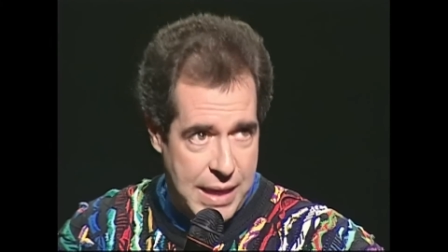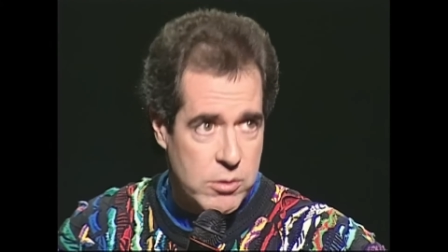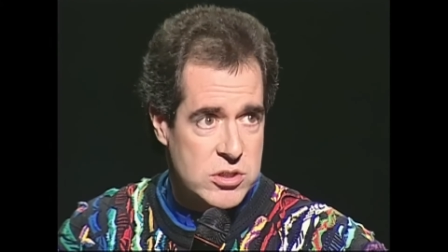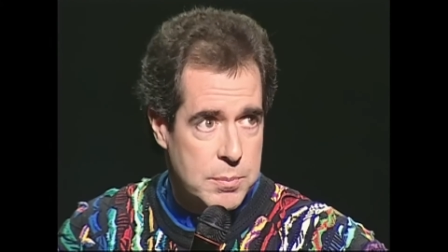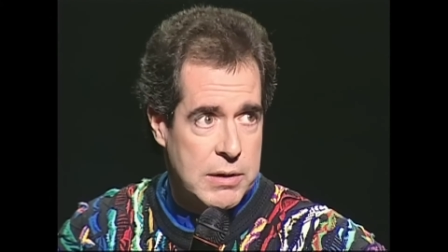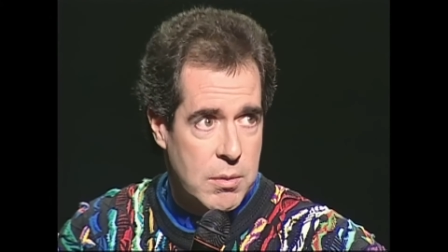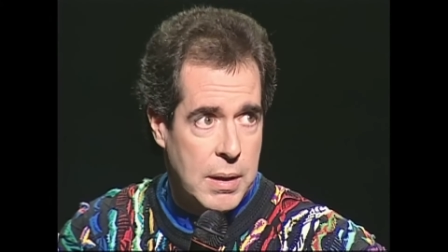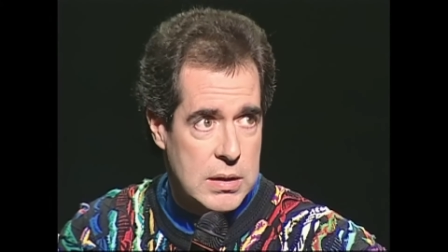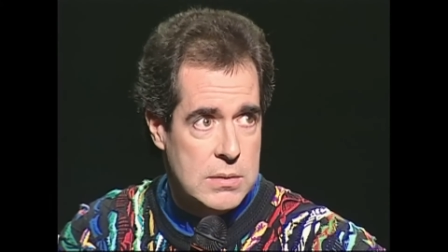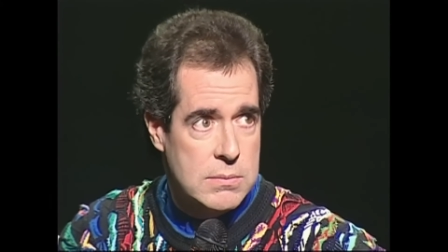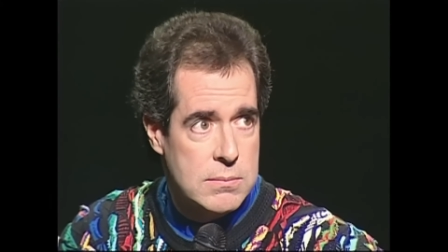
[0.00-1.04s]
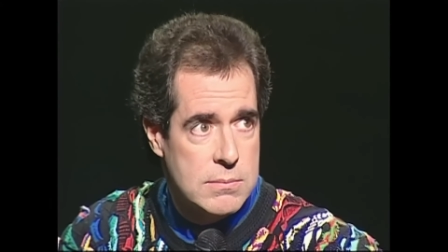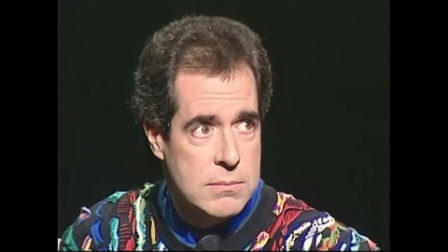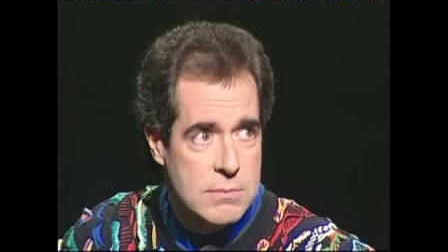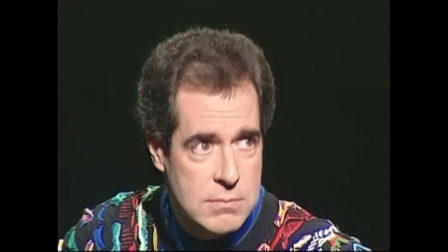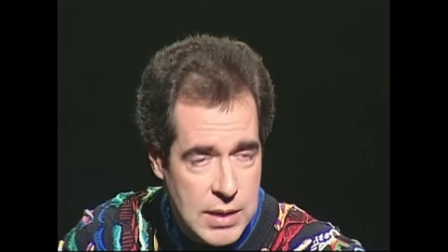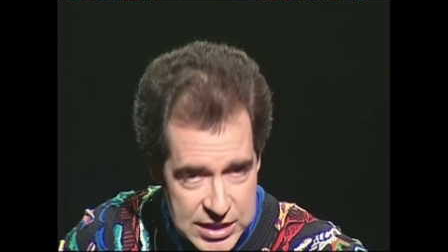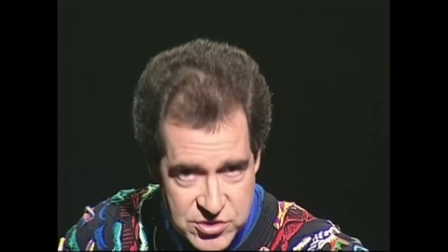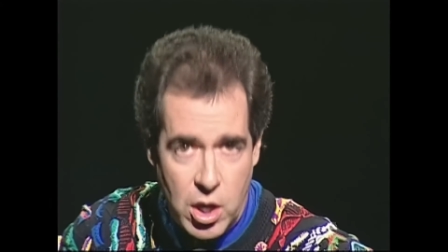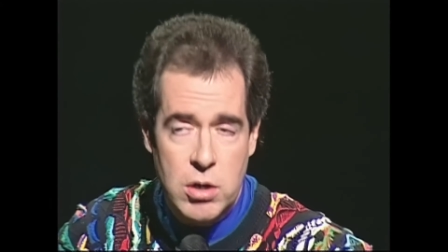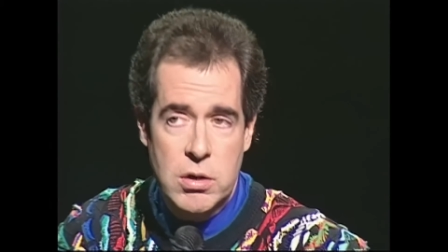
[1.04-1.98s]
That was her big rebellion. I
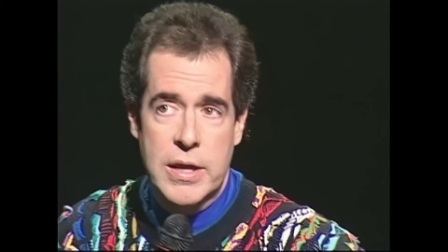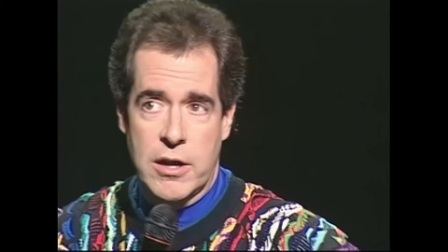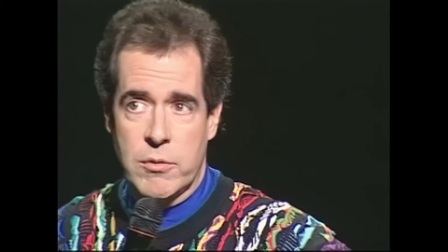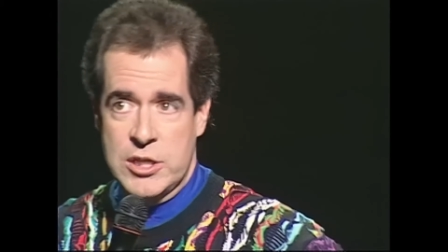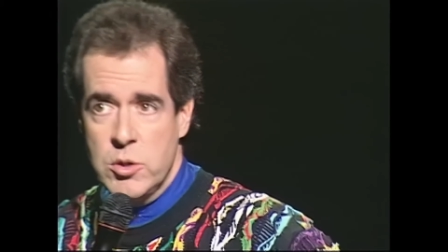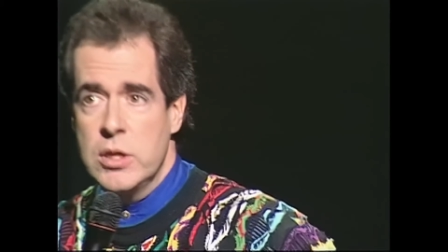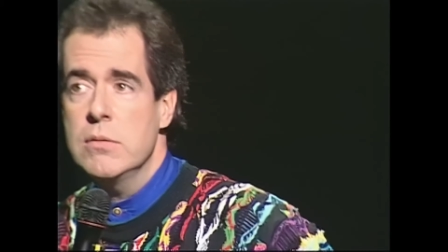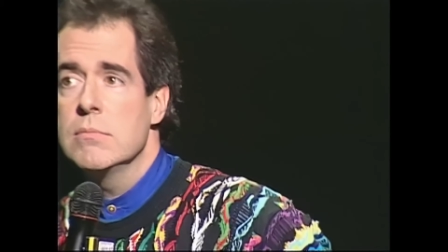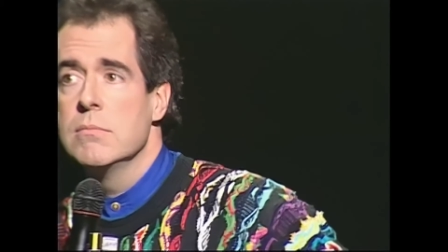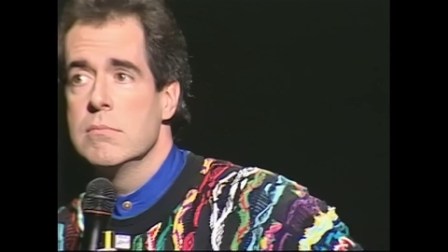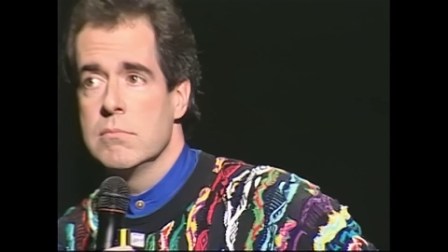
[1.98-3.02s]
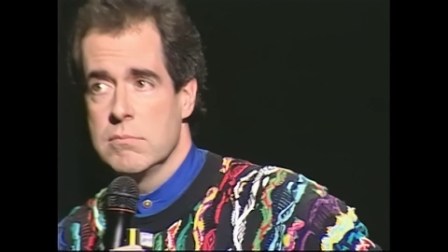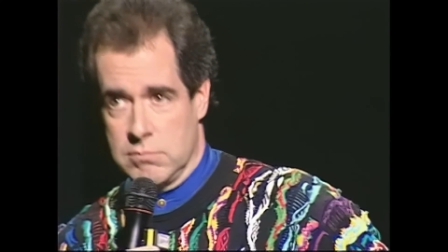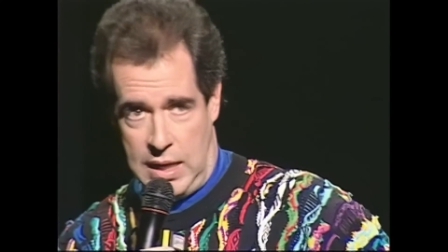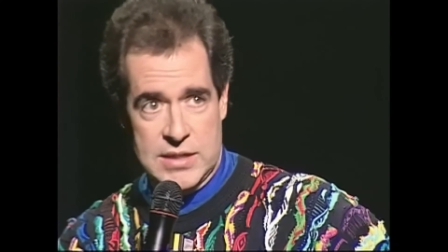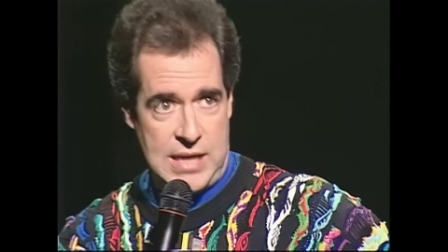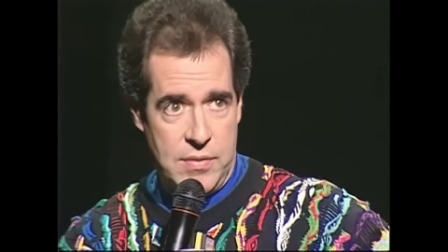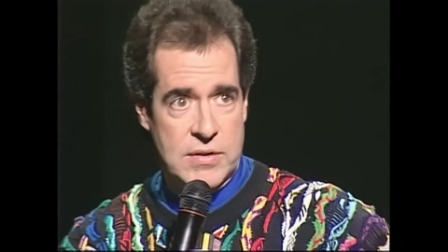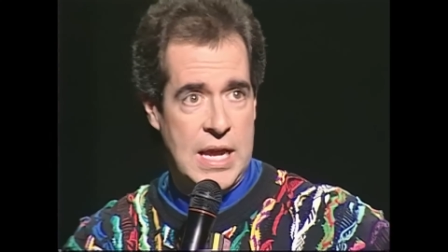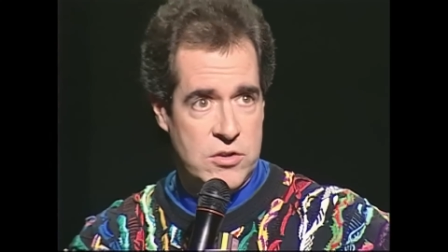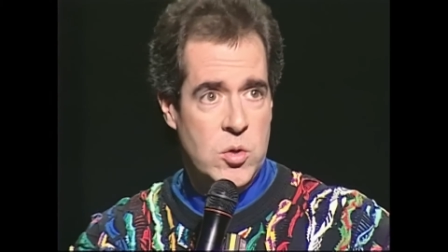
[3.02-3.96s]
saw her at our reunion, asked how the
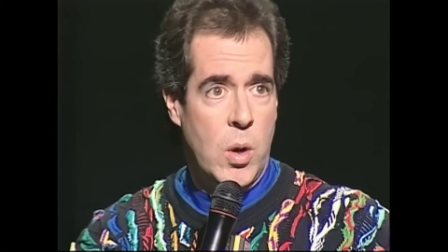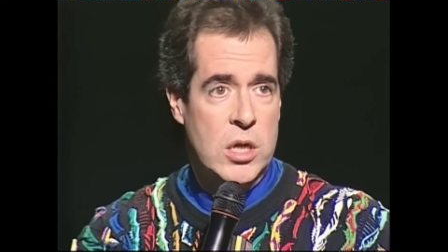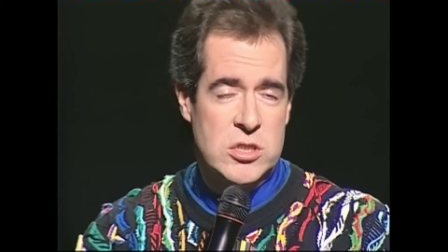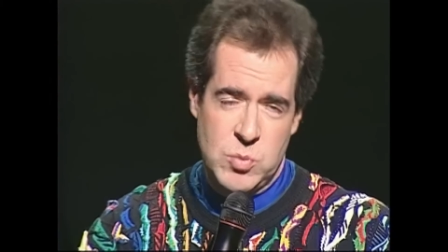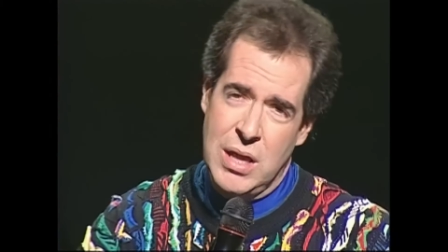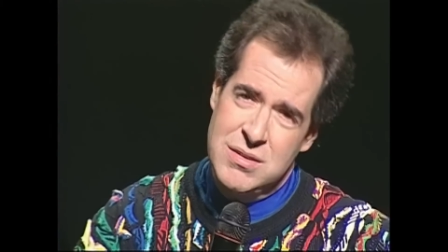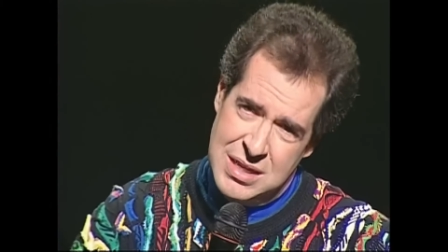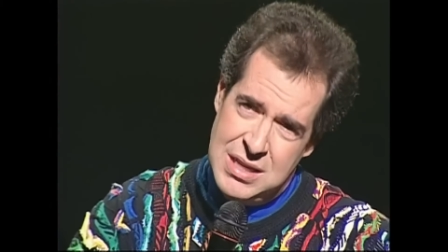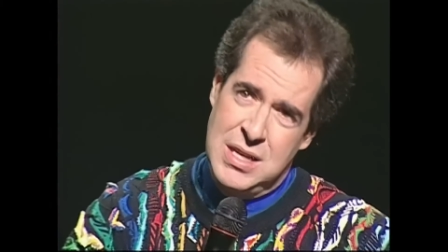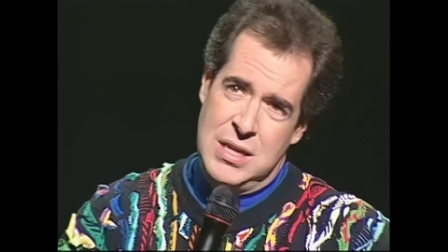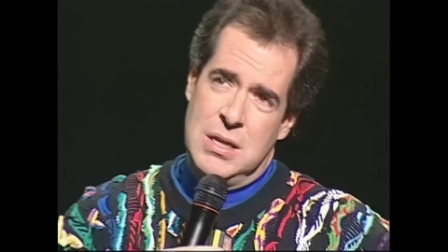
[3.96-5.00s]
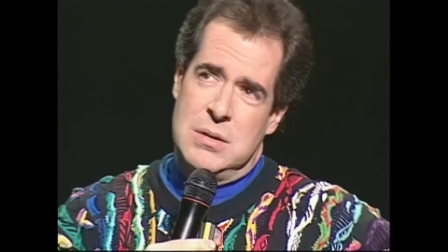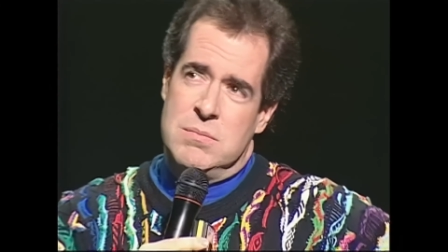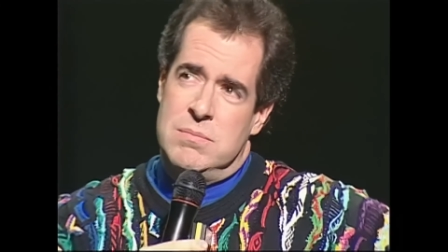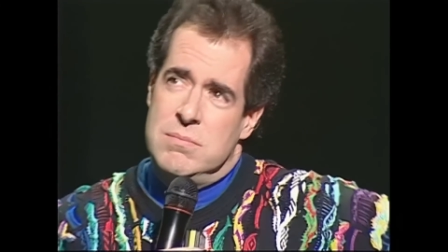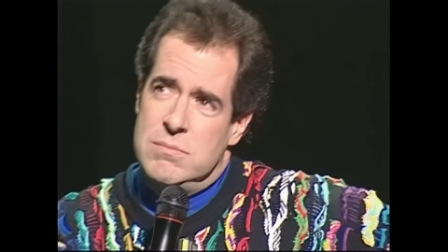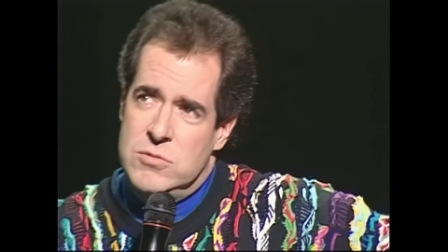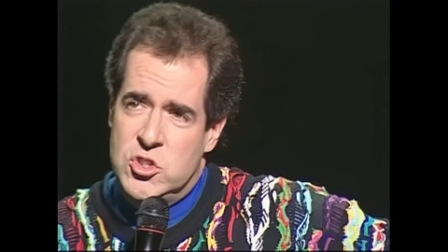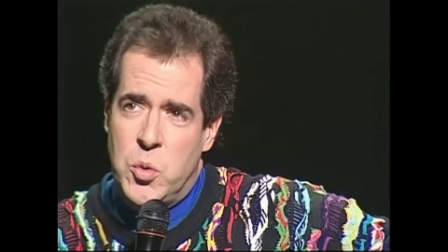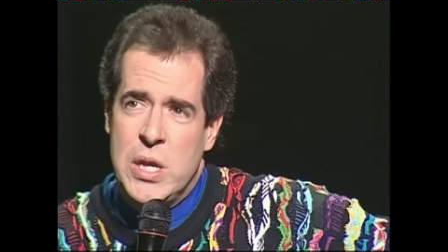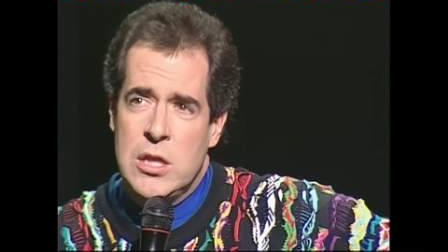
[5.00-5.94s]
tattoo was. She said, Well,
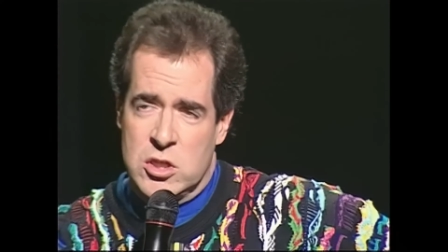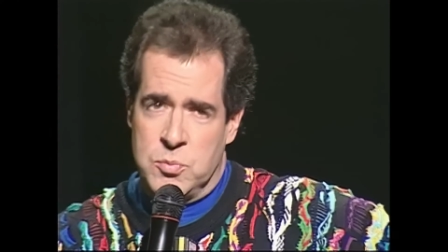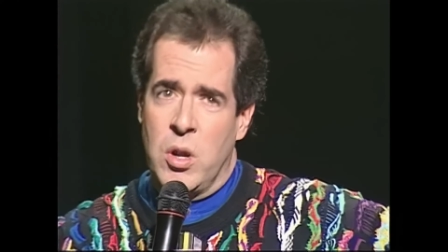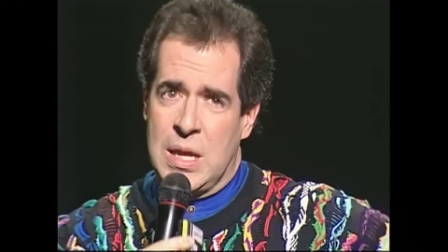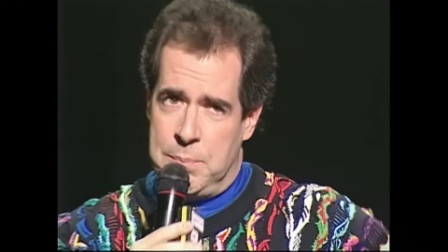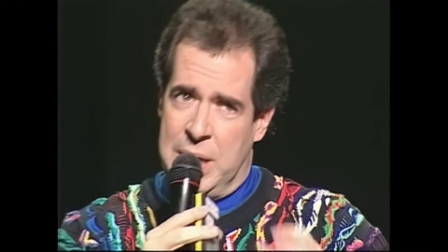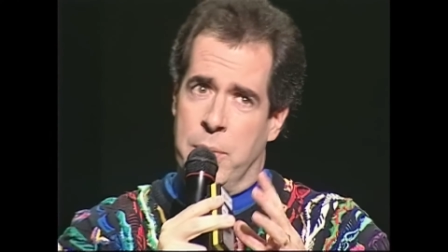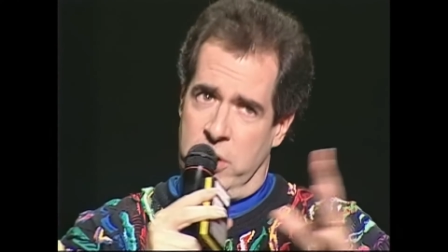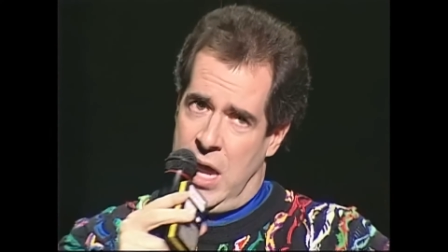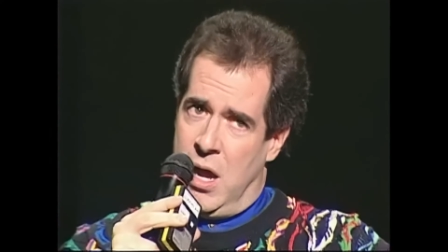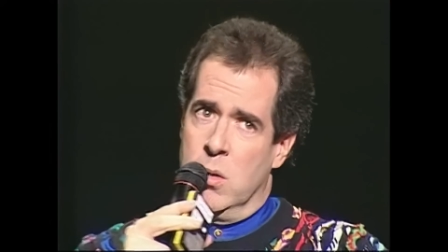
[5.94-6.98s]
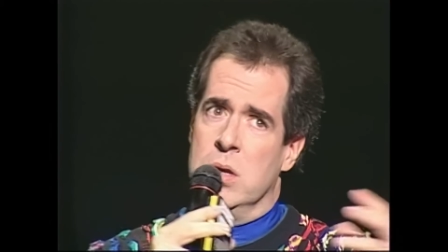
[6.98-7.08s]
Tweety looks more like Big Bird now.